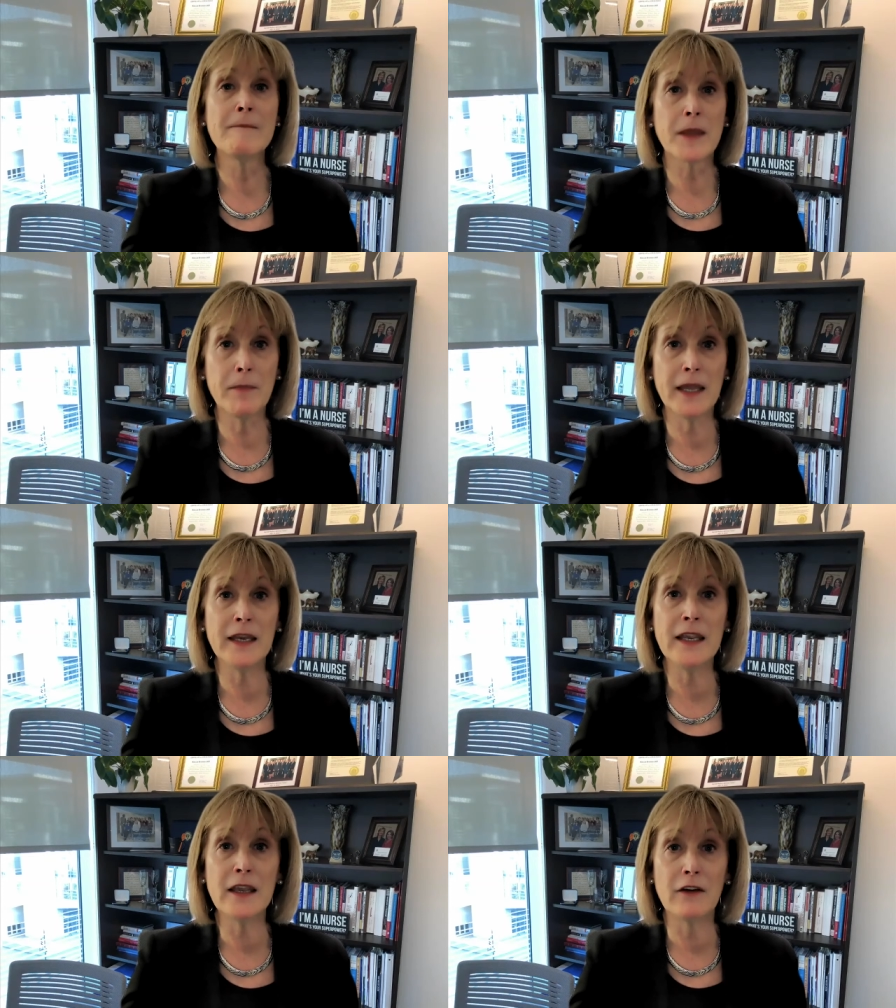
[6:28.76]

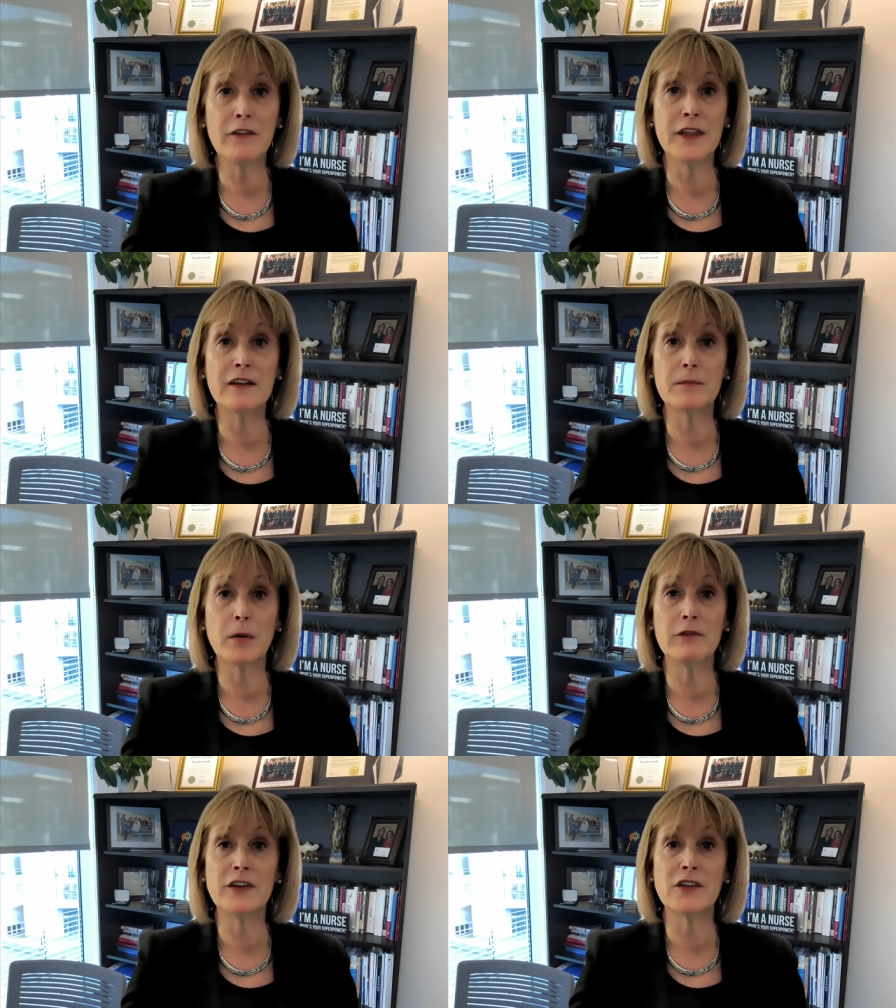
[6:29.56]
many of these
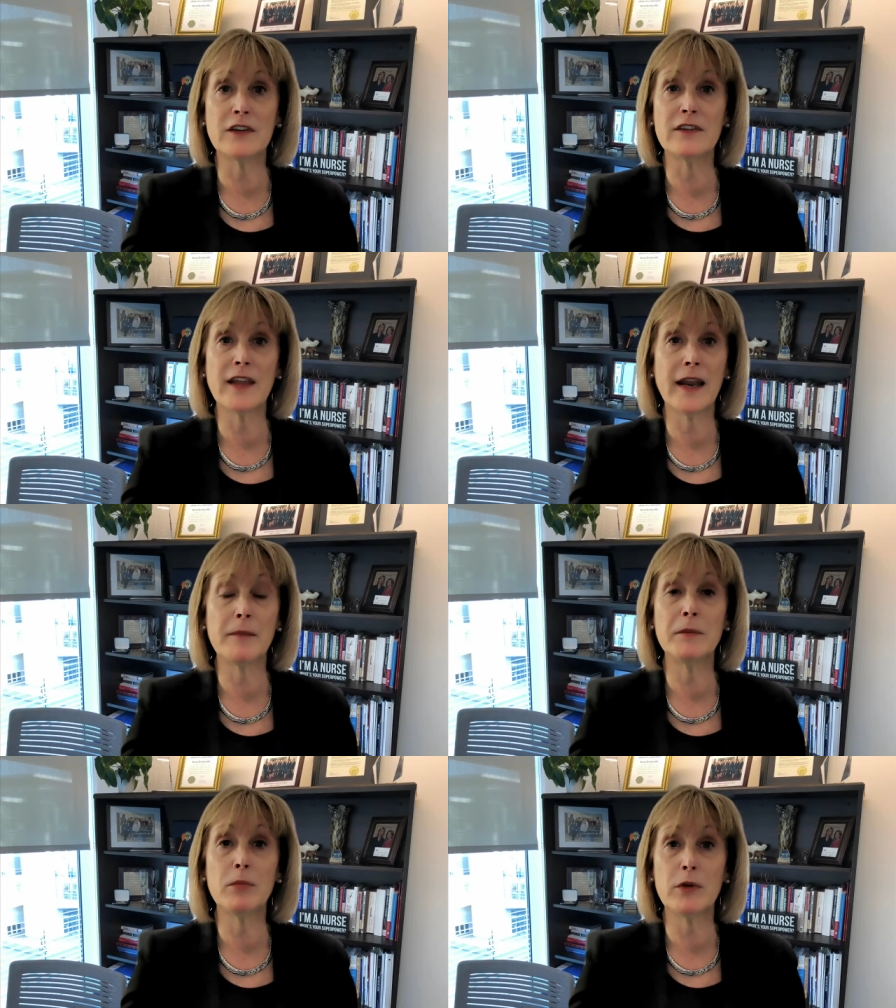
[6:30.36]
provisions that had
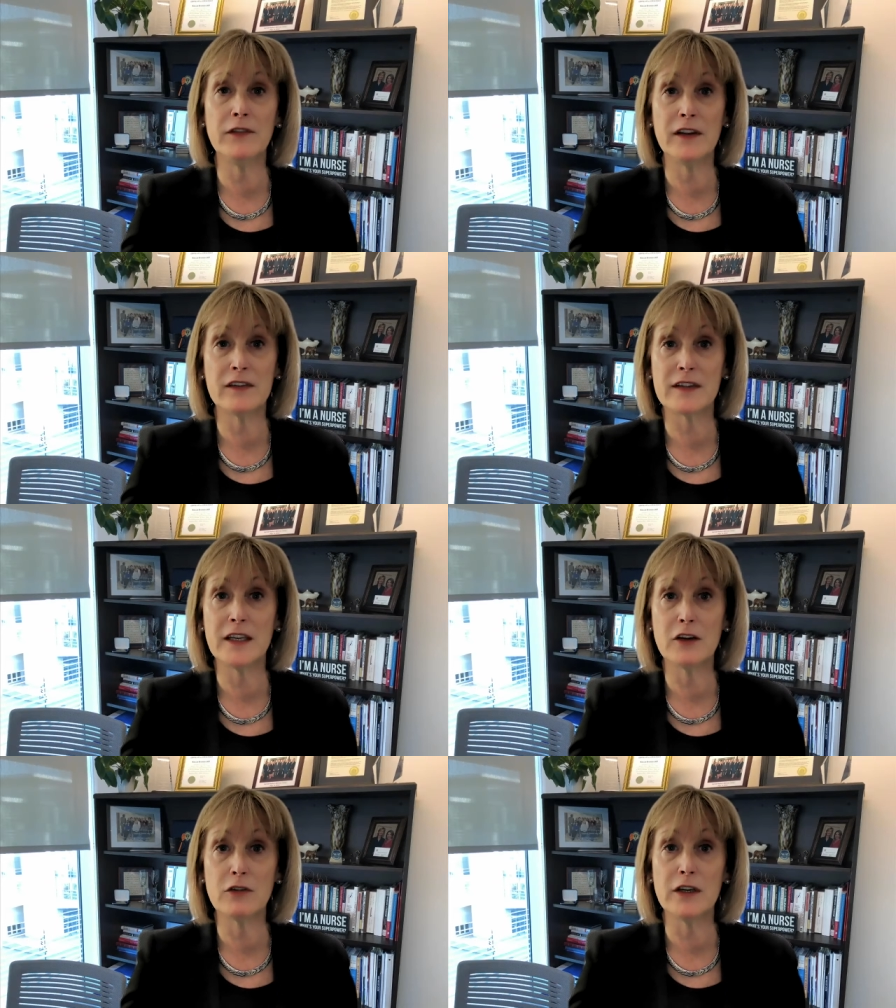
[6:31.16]
been
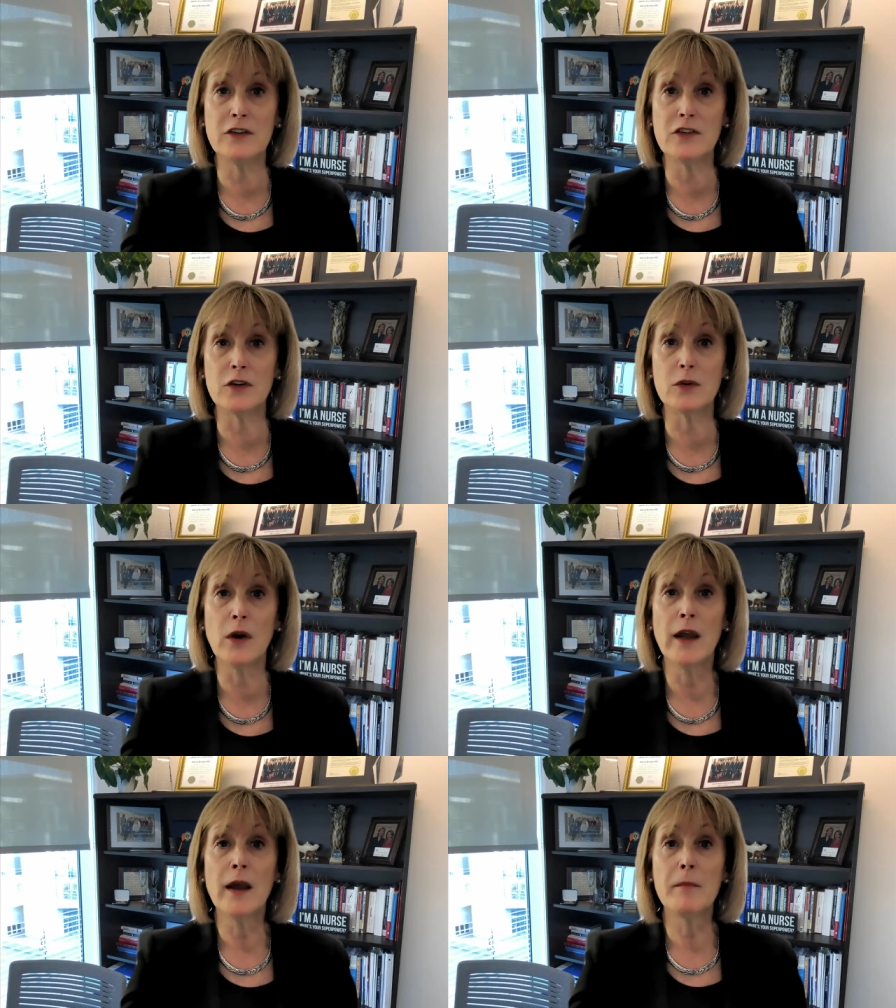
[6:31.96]
previously agreed to
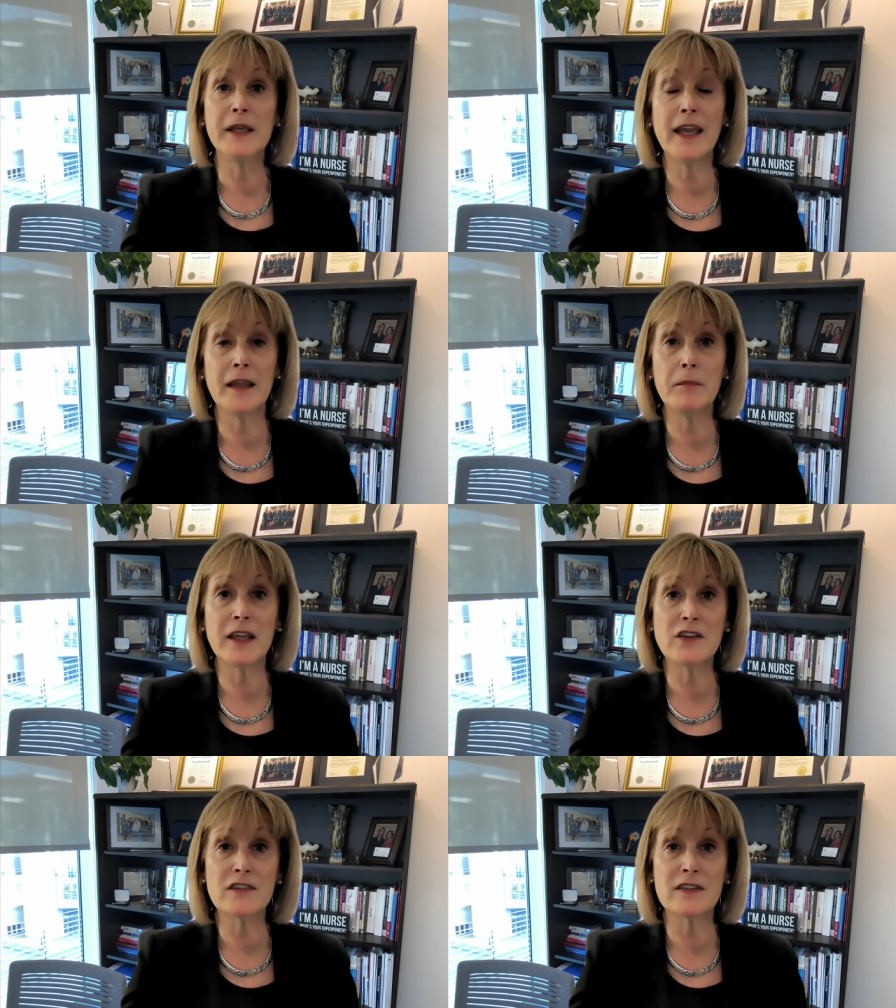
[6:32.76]
became
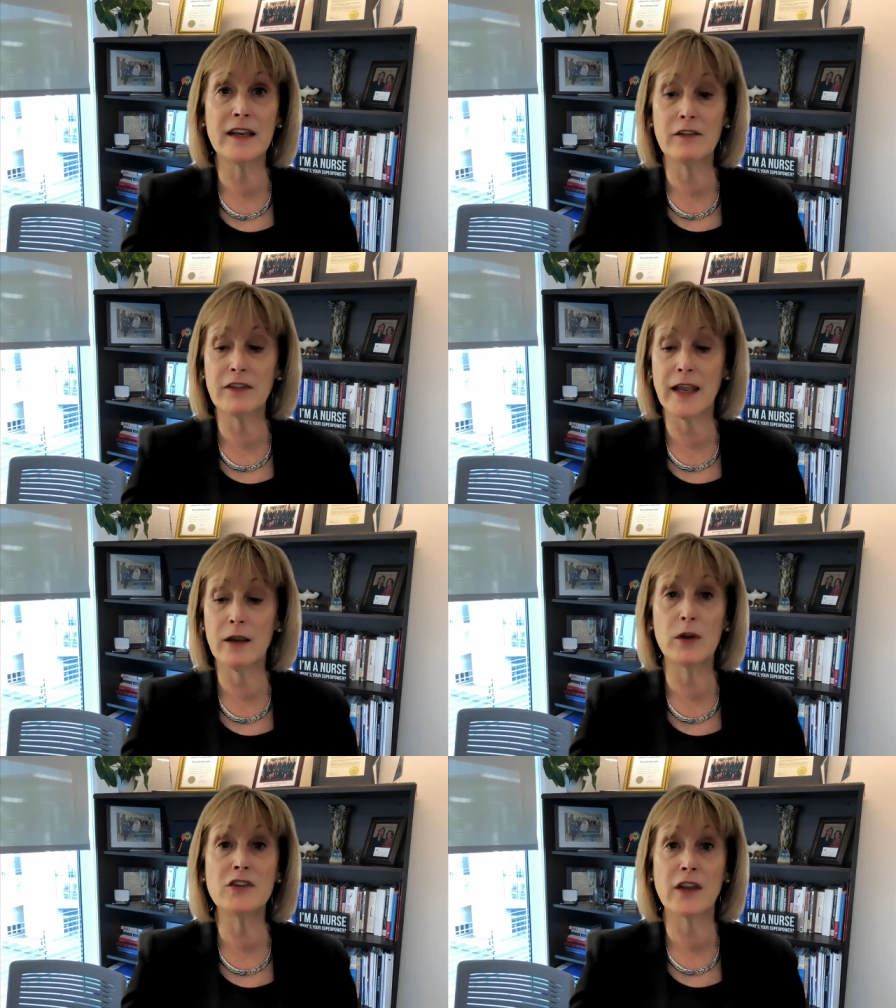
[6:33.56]
legislative
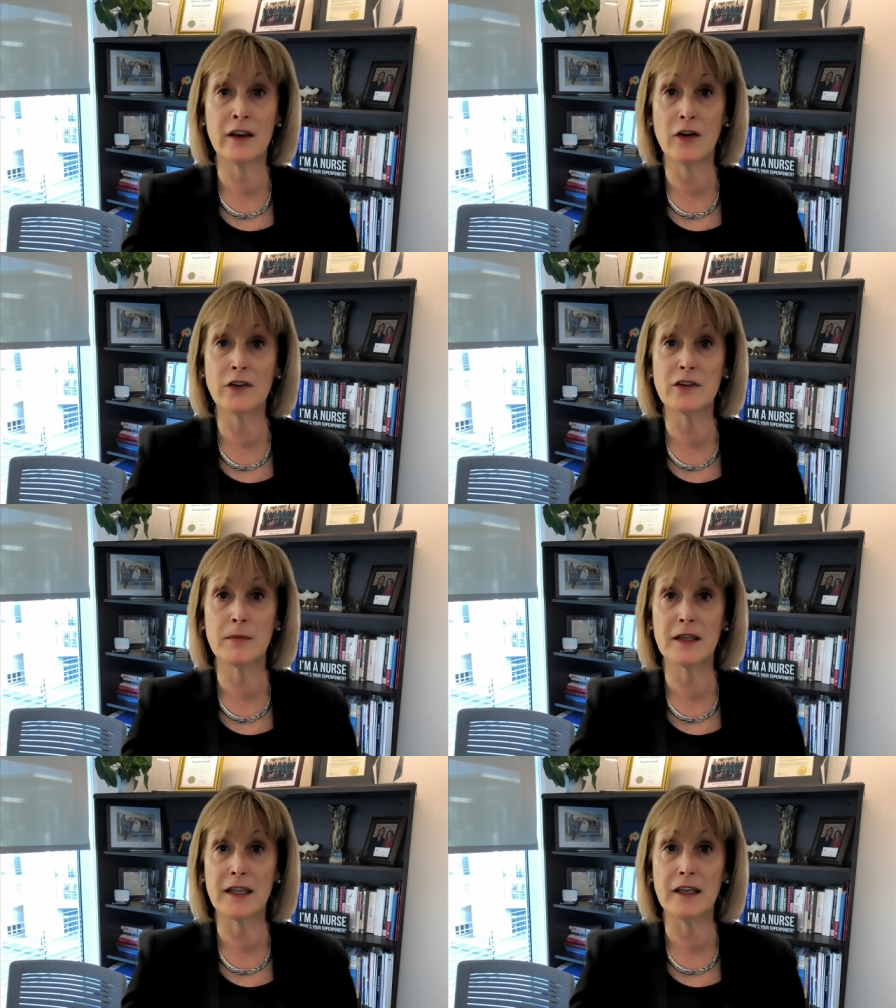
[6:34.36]
language and
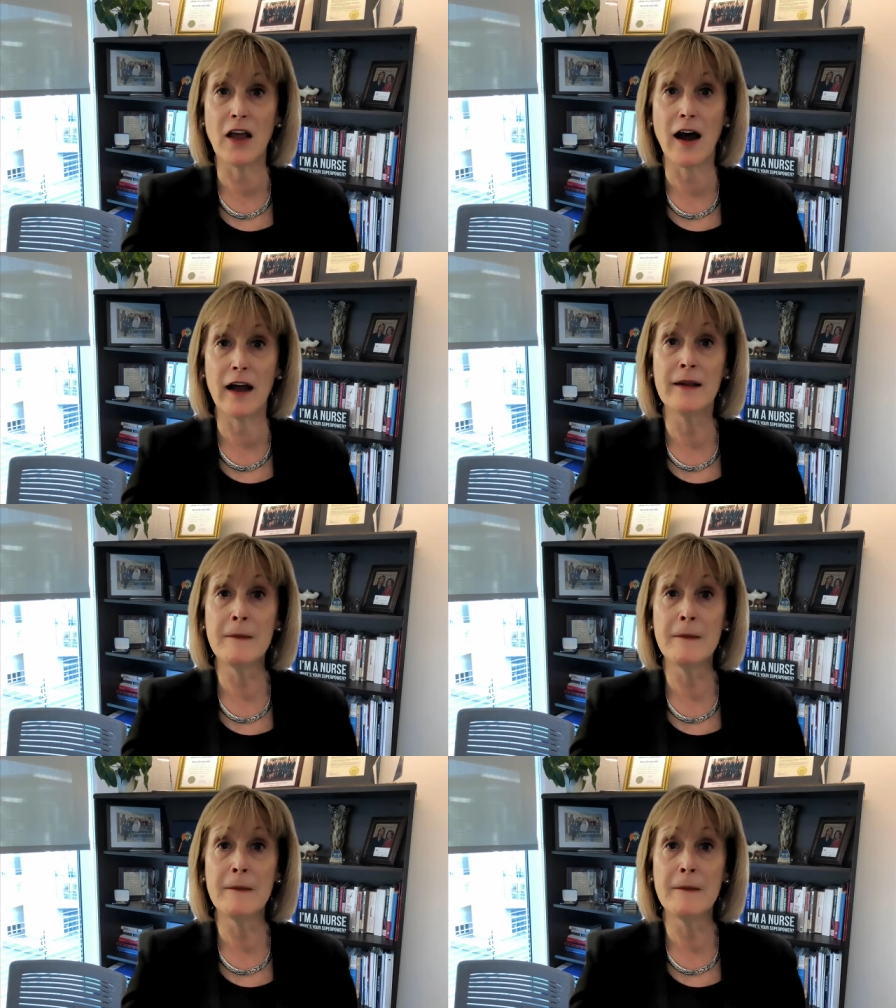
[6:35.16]
ultimately law.